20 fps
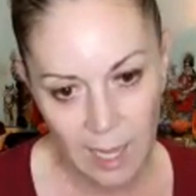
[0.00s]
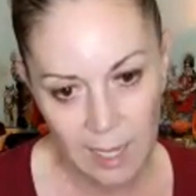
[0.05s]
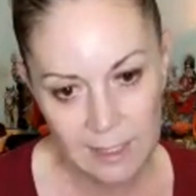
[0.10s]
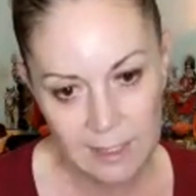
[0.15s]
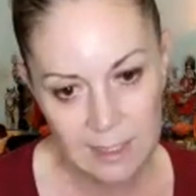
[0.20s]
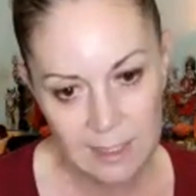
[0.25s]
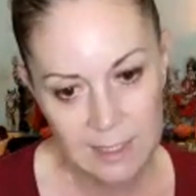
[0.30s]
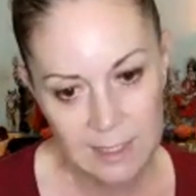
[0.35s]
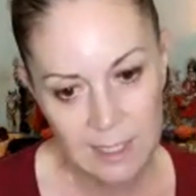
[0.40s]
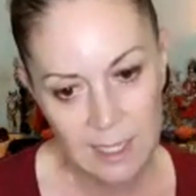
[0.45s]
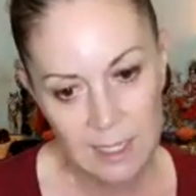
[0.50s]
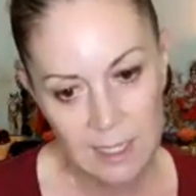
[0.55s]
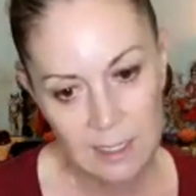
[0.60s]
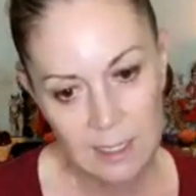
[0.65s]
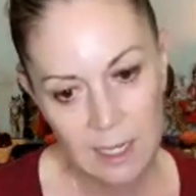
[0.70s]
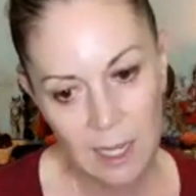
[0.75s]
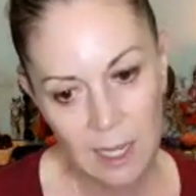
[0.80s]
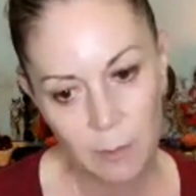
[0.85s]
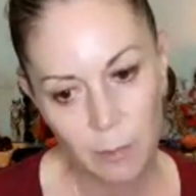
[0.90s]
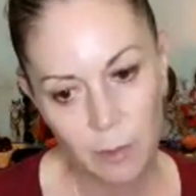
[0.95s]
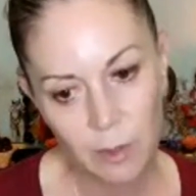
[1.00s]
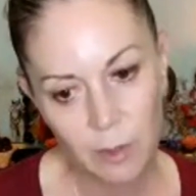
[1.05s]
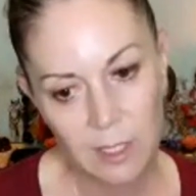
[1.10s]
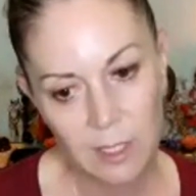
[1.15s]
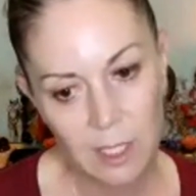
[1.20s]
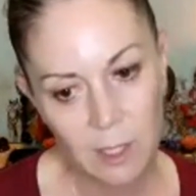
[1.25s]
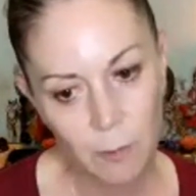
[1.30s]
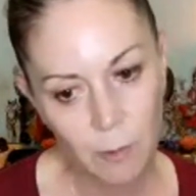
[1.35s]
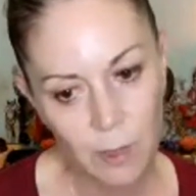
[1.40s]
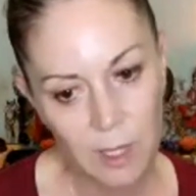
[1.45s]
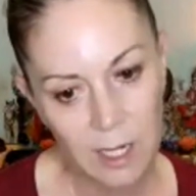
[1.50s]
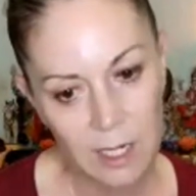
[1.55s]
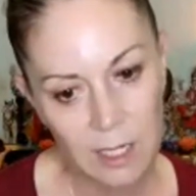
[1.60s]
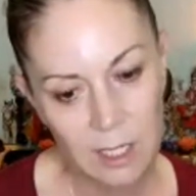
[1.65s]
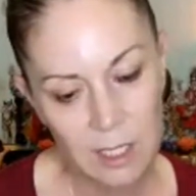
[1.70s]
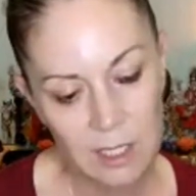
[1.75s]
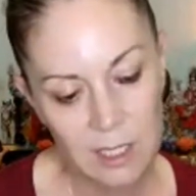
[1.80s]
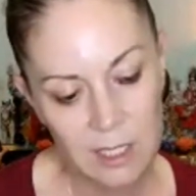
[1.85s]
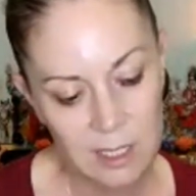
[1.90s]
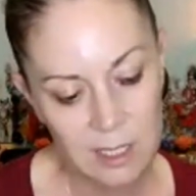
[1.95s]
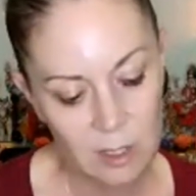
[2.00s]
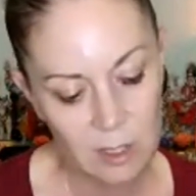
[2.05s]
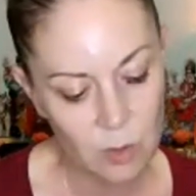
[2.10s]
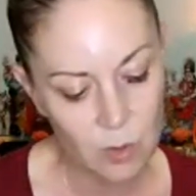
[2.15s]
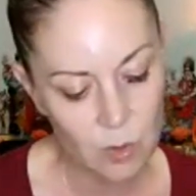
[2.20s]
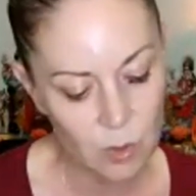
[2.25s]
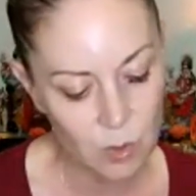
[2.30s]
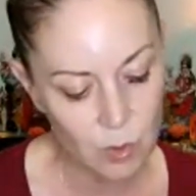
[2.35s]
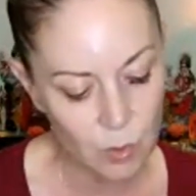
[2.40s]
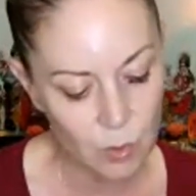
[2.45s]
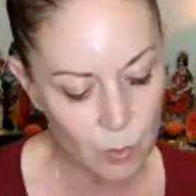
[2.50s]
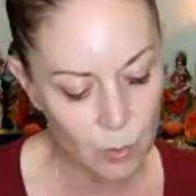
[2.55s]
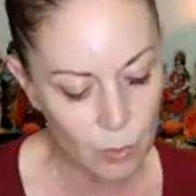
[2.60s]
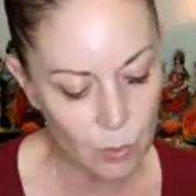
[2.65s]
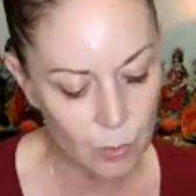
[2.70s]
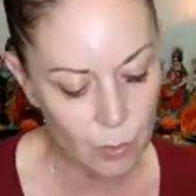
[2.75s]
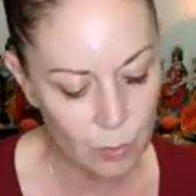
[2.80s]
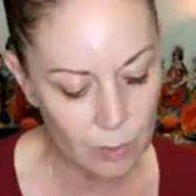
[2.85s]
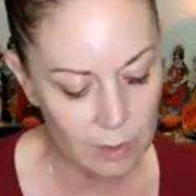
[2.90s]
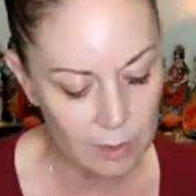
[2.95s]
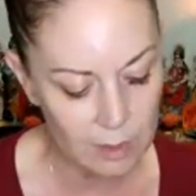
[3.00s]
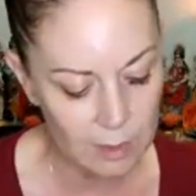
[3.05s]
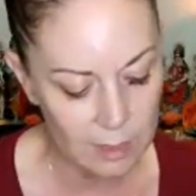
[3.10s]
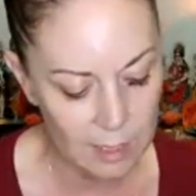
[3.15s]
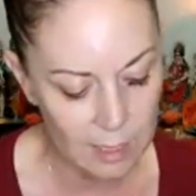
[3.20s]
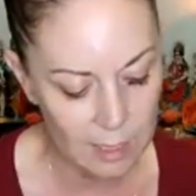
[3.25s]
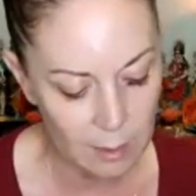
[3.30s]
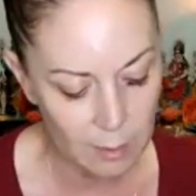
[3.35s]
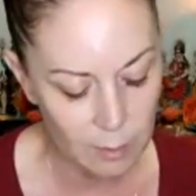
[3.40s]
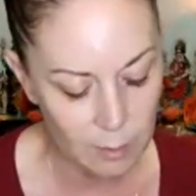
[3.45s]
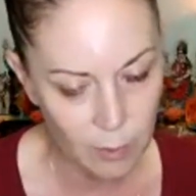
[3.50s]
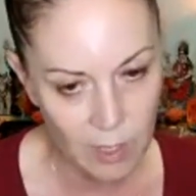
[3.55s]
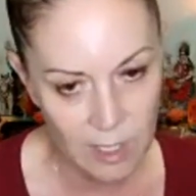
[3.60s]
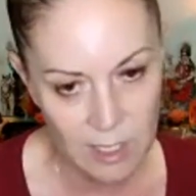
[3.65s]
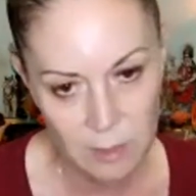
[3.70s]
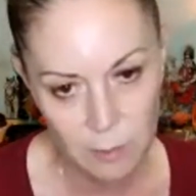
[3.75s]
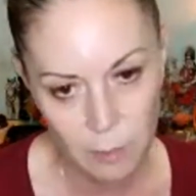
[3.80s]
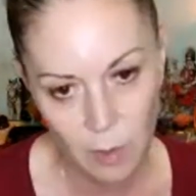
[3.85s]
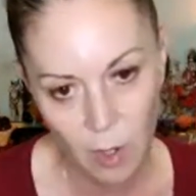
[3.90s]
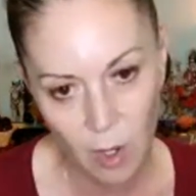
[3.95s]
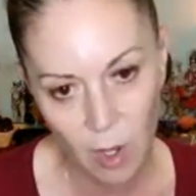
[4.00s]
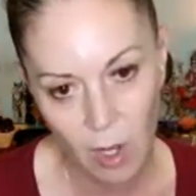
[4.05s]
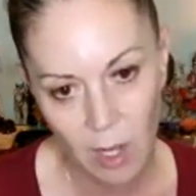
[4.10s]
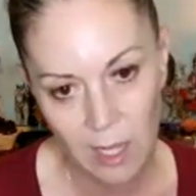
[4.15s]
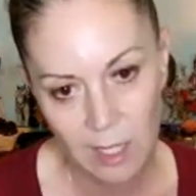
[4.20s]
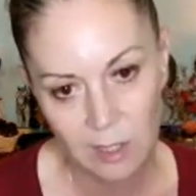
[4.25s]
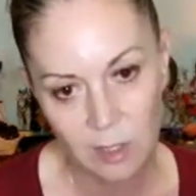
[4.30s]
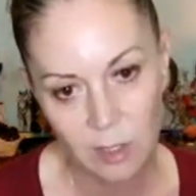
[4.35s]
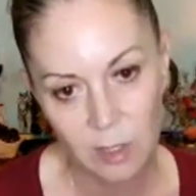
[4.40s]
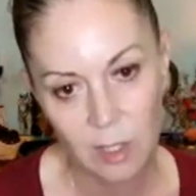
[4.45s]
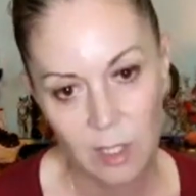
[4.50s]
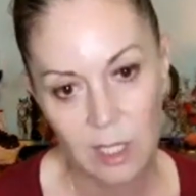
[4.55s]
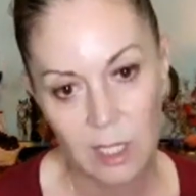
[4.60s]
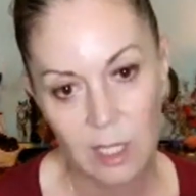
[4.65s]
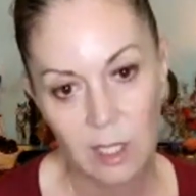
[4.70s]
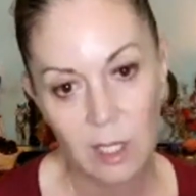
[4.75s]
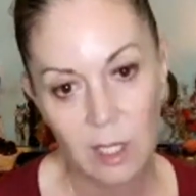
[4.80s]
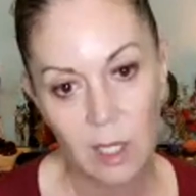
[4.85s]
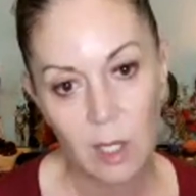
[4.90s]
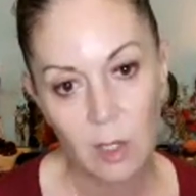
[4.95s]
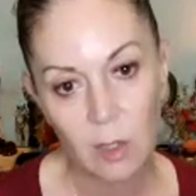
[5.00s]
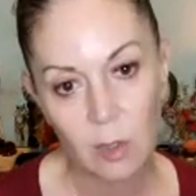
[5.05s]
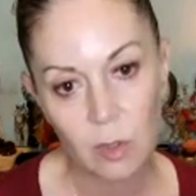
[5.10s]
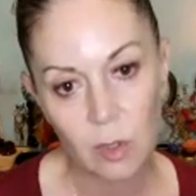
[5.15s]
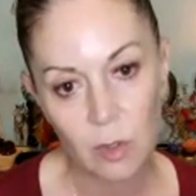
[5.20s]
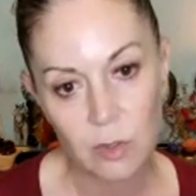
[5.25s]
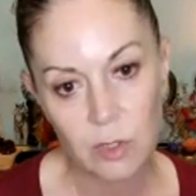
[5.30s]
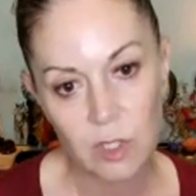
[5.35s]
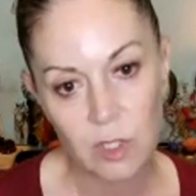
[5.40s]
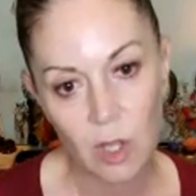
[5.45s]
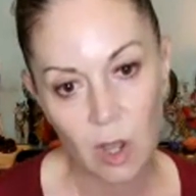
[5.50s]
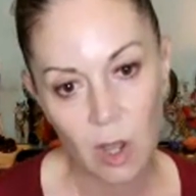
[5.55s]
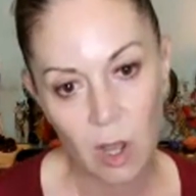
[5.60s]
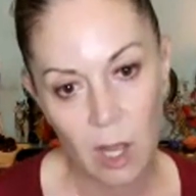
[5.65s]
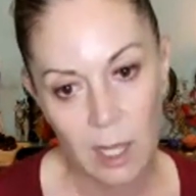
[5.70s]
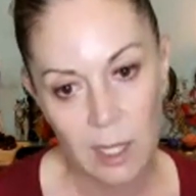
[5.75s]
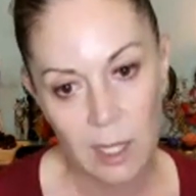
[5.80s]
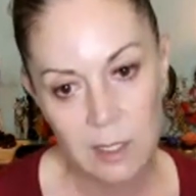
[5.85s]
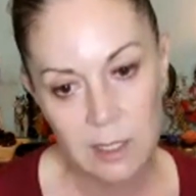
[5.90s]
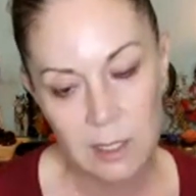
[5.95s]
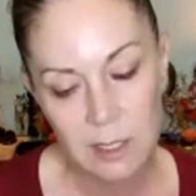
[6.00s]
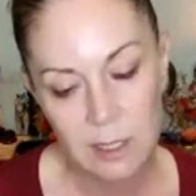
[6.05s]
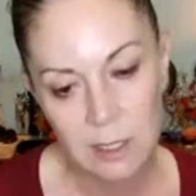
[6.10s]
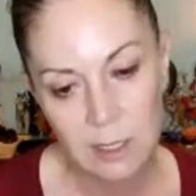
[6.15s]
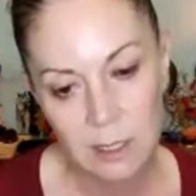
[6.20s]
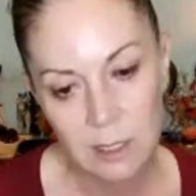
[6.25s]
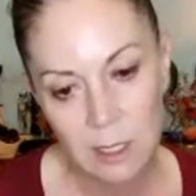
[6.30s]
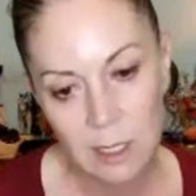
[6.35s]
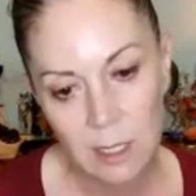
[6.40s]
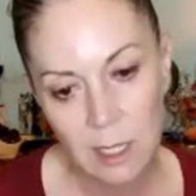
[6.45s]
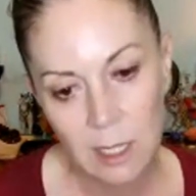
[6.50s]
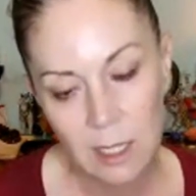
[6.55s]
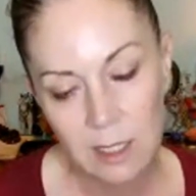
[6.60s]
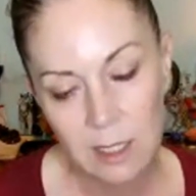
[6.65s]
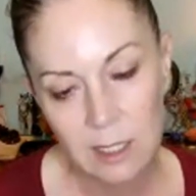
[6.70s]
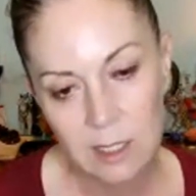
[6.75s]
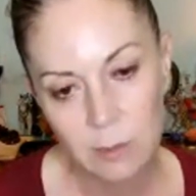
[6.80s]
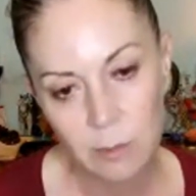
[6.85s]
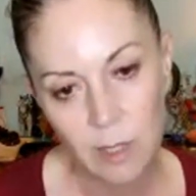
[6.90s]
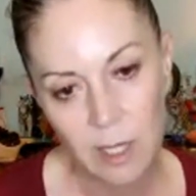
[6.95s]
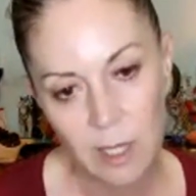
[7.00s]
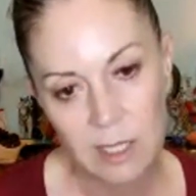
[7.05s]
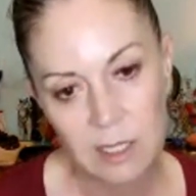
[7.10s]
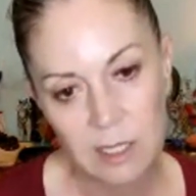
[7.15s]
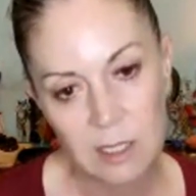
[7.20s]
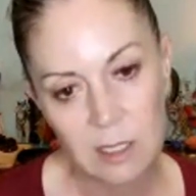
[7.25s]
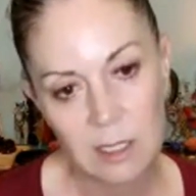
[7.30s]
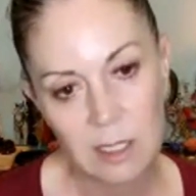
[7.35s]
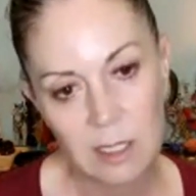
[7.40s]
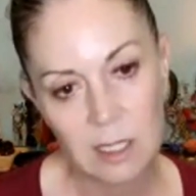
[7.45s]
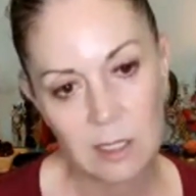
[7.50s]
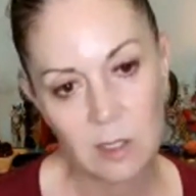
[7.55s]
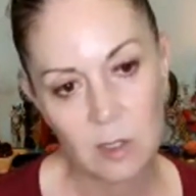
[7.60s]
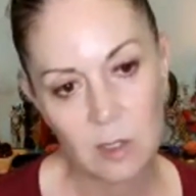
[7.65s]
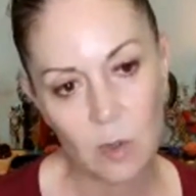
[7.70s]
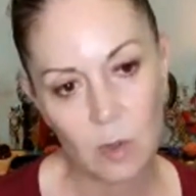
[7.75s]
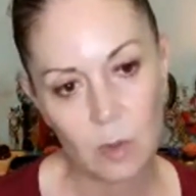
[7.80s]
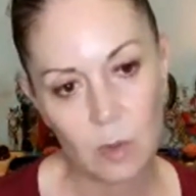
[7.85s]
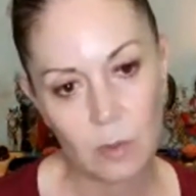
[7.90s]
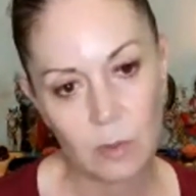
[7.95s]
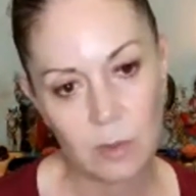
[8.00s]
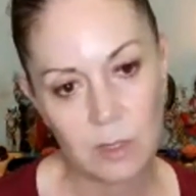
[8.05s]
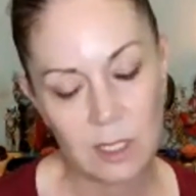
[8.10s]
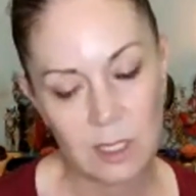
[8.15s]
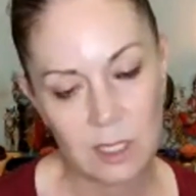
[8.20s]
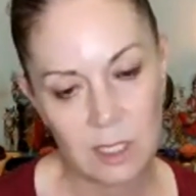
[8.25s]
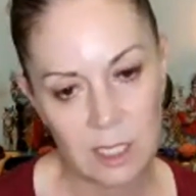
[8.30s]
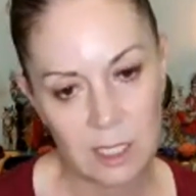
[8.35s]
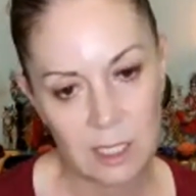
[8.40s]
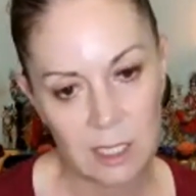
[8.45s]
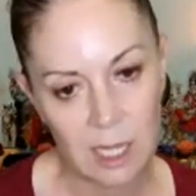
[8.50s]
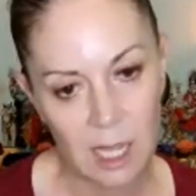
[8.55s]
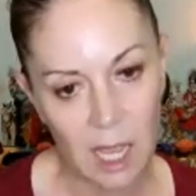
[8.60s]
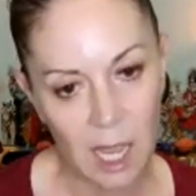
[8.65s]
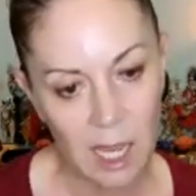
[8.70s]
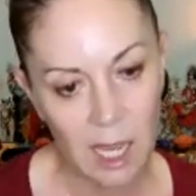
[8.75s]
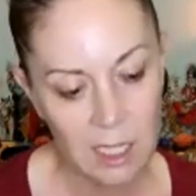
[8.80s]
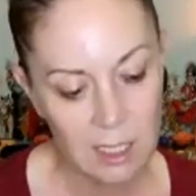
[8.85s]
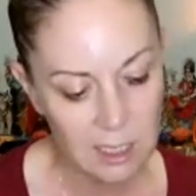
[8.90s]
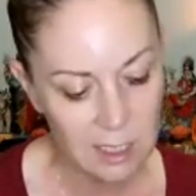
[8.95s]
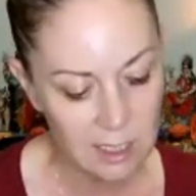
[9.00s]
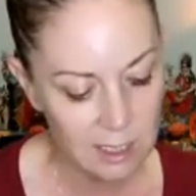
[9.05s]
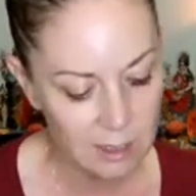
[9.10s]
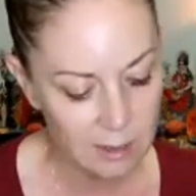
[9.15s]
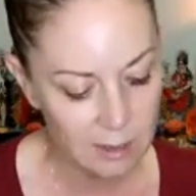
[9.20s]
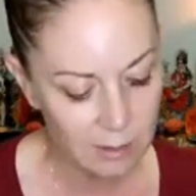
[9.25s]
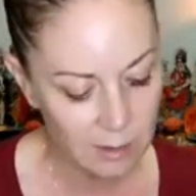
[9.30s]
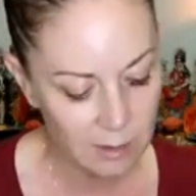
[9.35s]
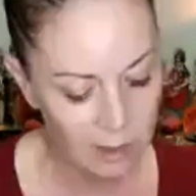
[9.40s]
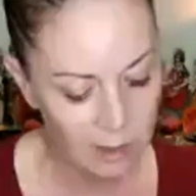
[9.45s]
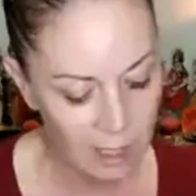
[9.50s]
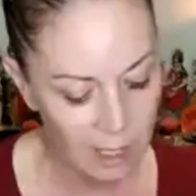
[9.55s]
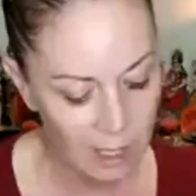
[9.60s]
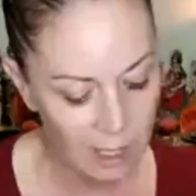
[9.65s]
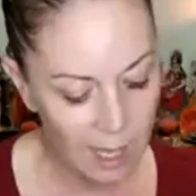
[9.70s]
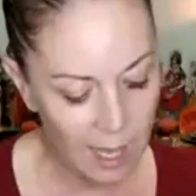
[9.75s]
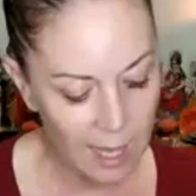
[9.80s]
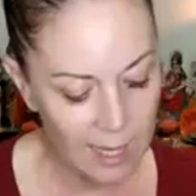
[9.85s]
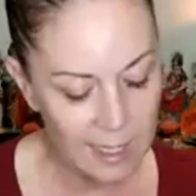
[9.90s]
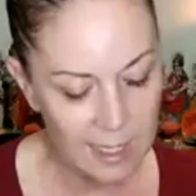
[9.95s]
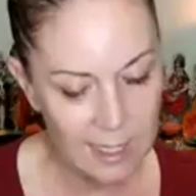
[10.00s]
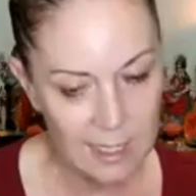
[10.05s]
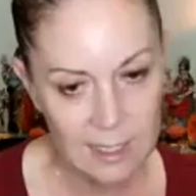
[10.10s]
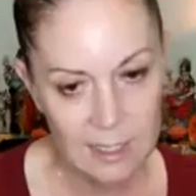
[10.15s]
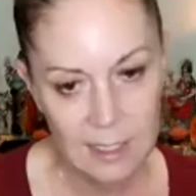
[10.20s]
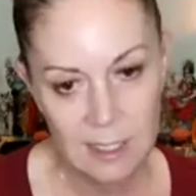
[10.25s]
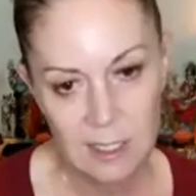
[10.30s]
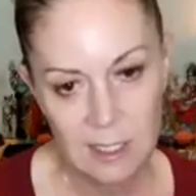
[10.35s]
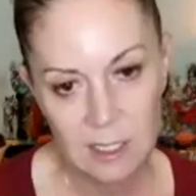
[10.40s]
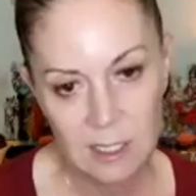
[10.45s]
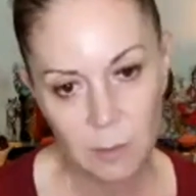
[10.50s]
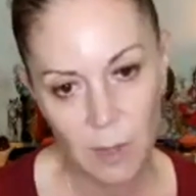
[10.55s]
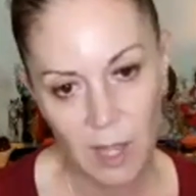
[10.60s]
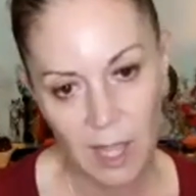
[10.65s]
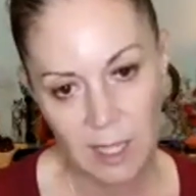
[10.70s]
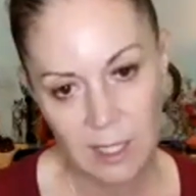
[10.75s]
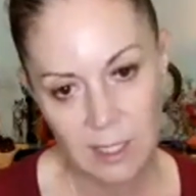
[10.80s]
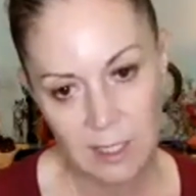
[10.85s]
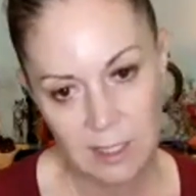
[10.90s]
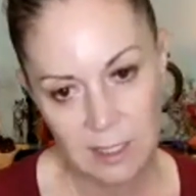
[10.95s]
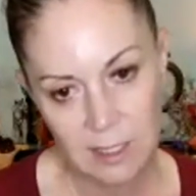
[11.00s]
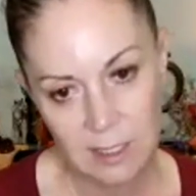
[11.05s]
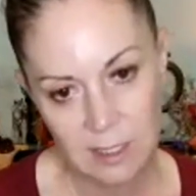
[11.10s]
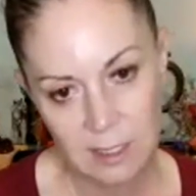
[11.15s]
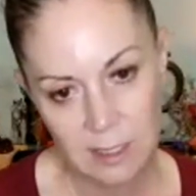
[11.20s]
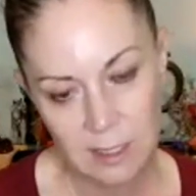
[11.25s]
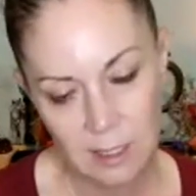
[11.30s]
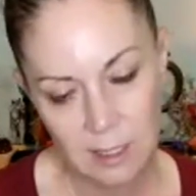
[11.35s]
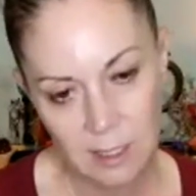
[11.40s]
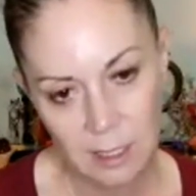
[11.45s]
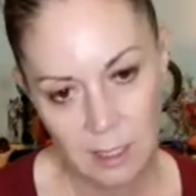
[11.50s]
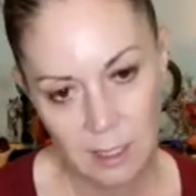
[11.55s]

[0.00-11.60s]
And instead, now bring the awareness to the place behind the closed eyes. This place is called Chittakash. And in this space,